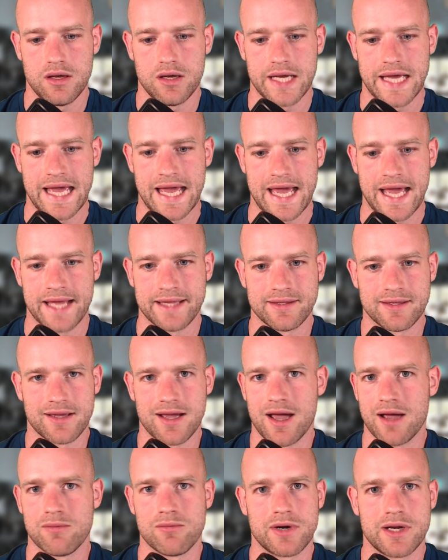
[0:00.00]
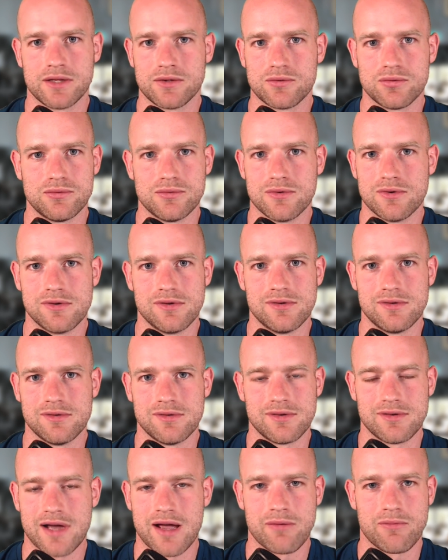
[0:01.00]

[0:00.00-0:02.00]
and I wanted to